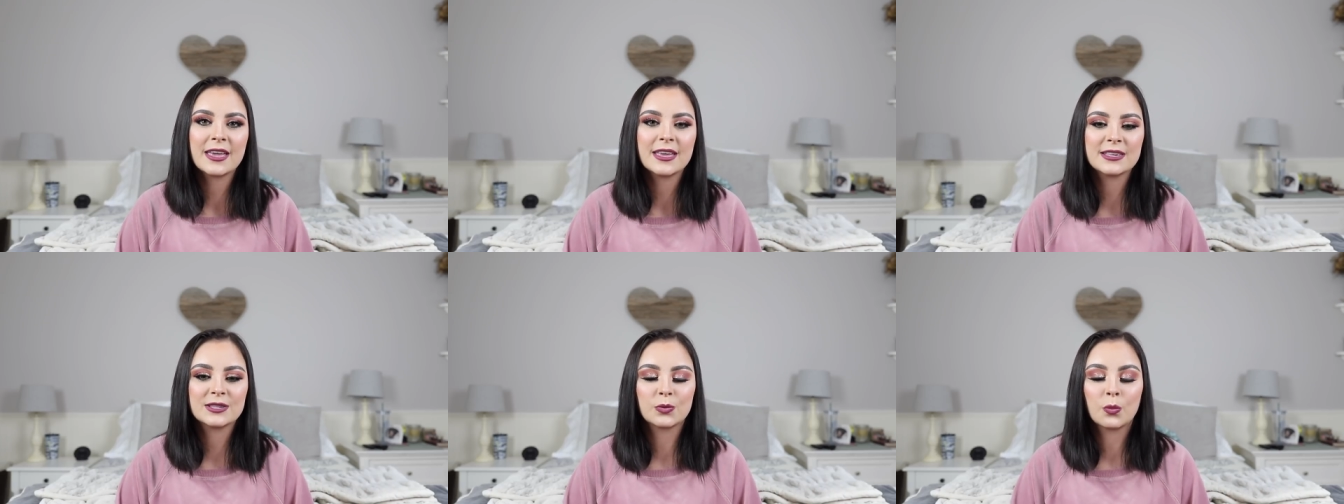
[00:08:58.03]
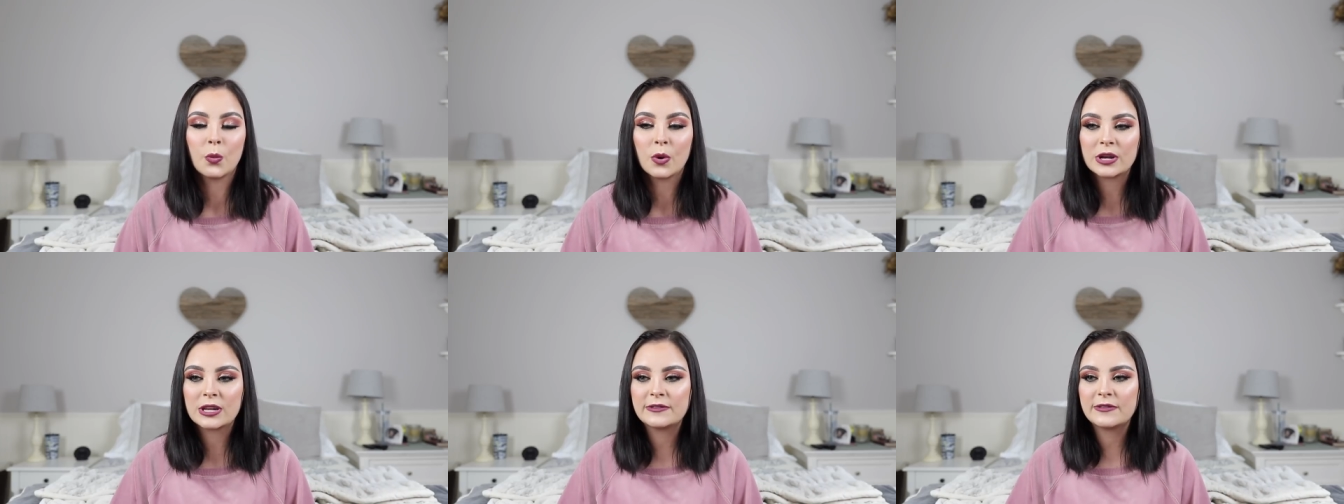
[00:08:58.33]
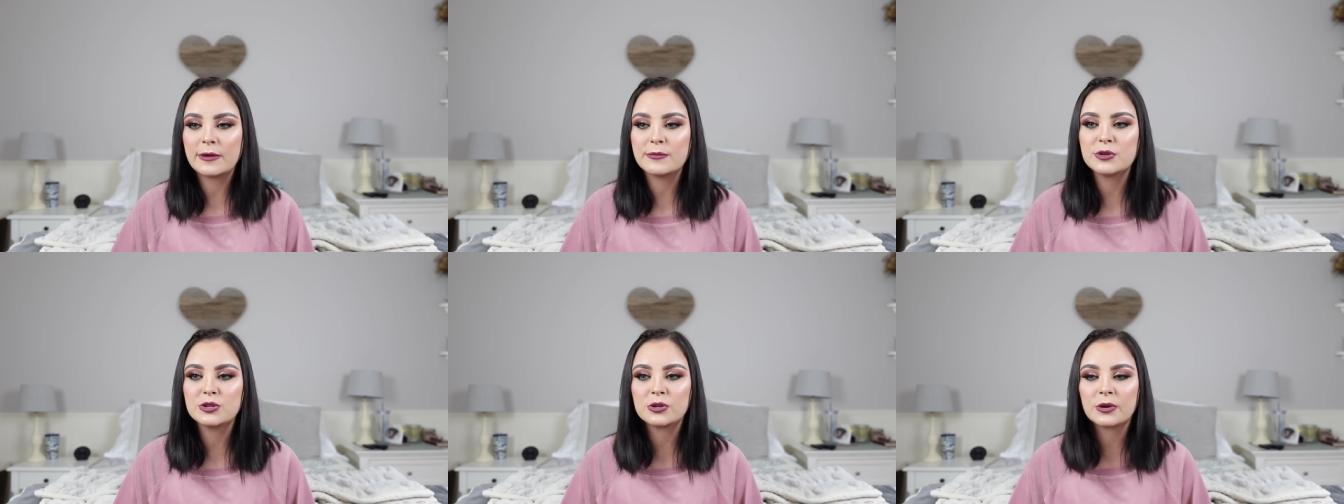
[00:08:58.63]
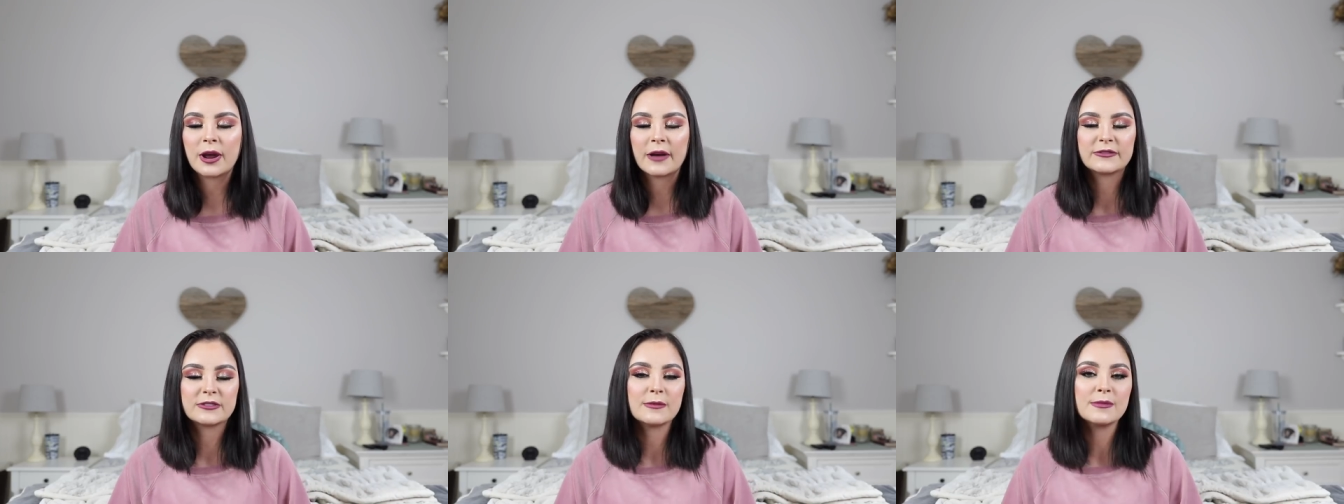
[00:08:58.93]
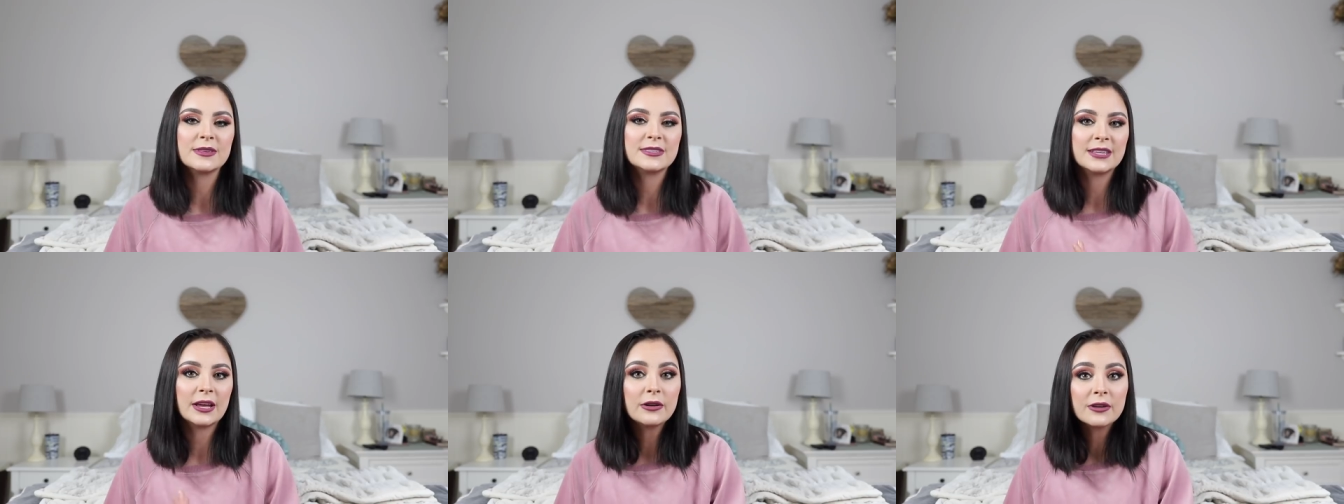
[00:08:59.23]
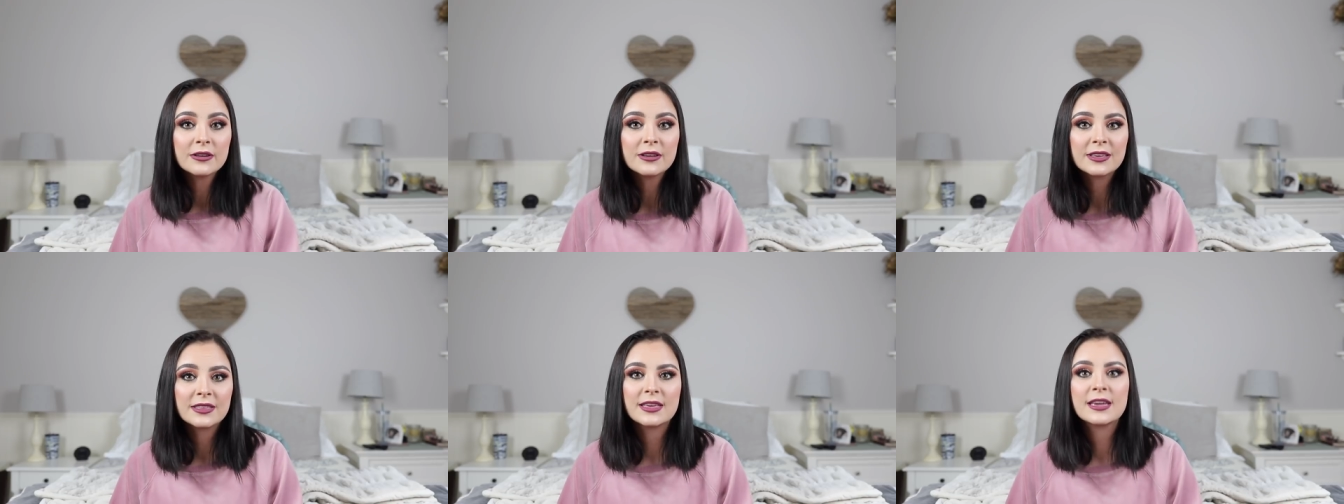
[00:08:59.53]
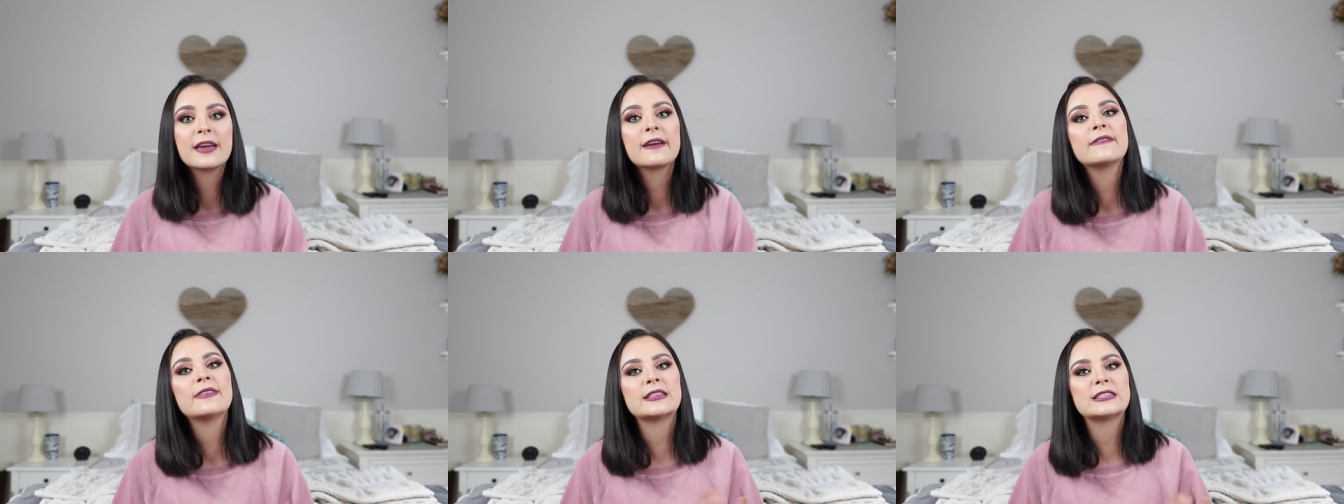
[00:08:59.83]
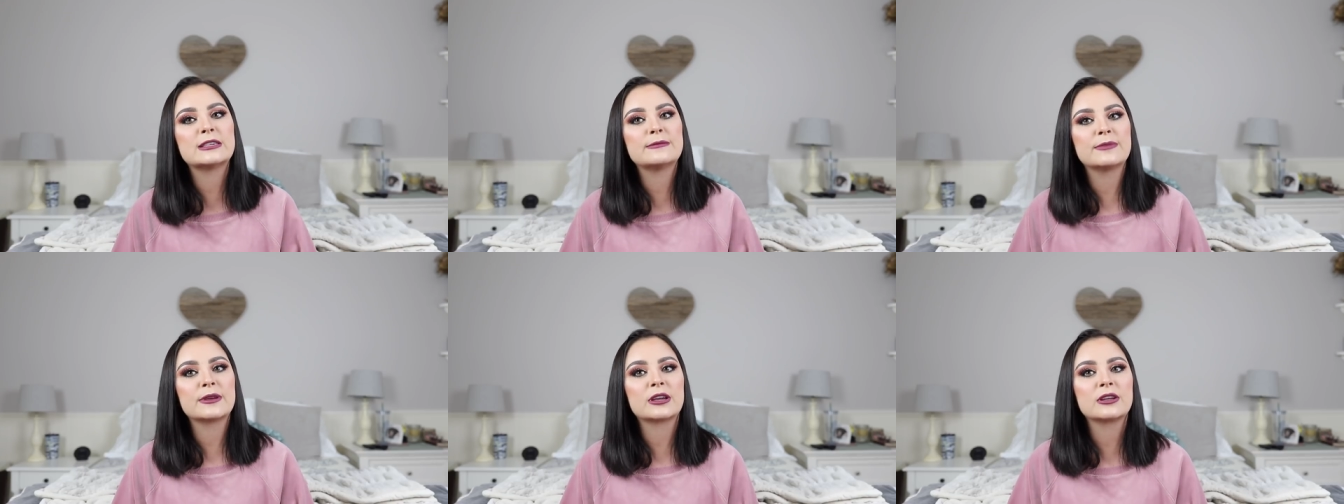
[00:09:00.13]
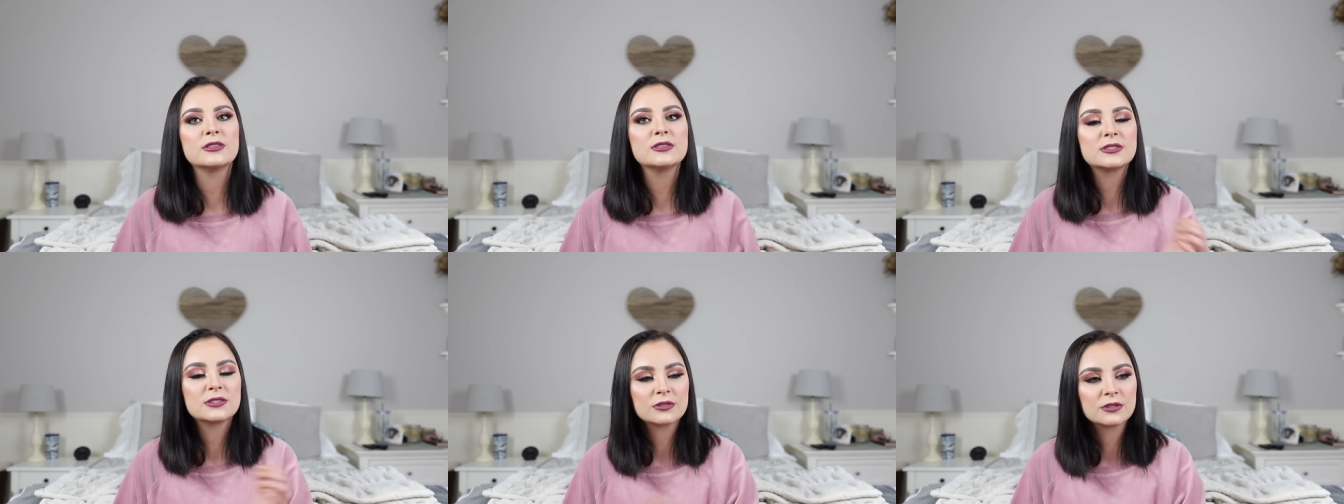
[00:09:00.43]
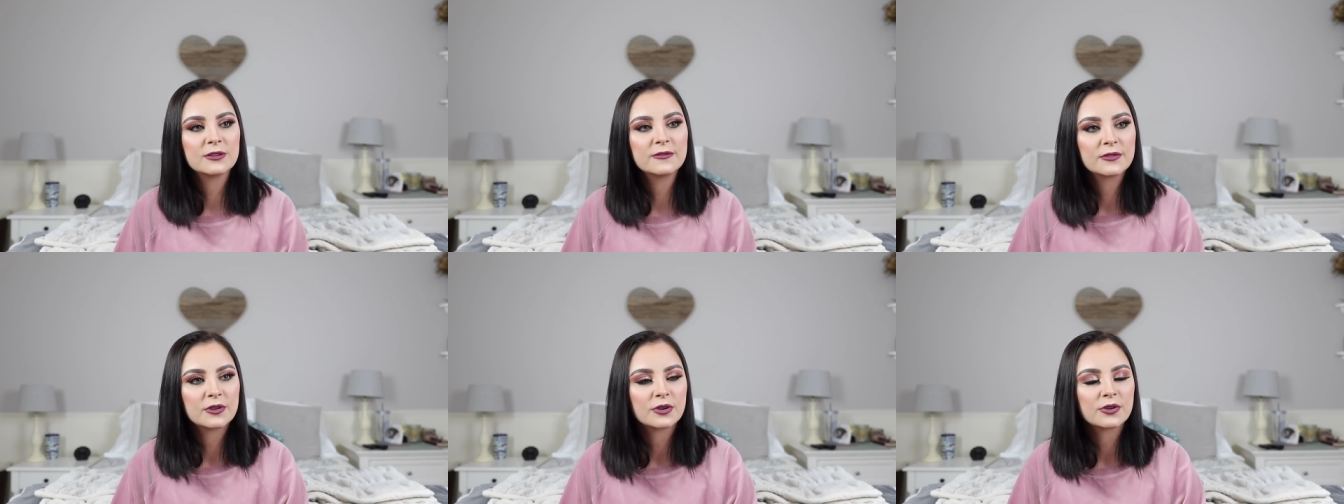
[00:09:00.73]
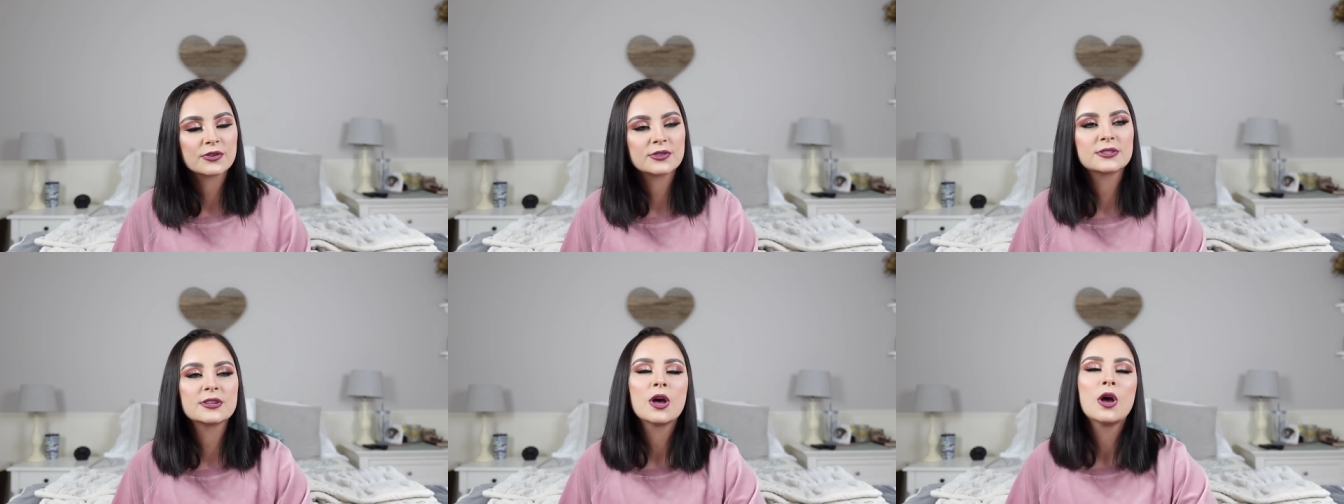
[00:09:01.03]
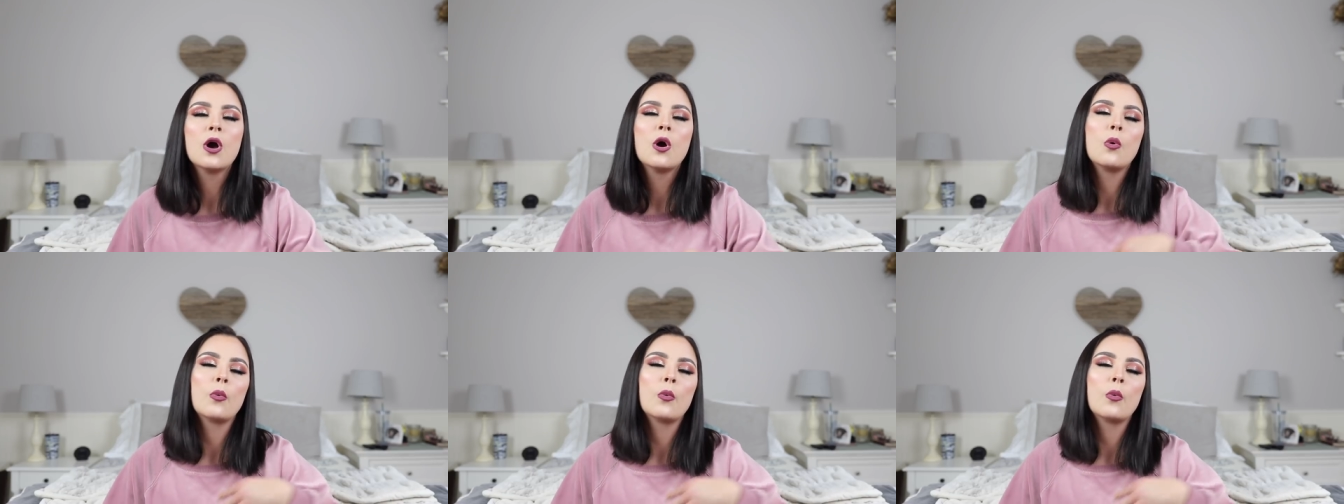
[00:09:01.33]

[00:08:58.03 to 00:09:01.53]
Is one of them, you don't have to miss out on anything if that's a big concern of yours,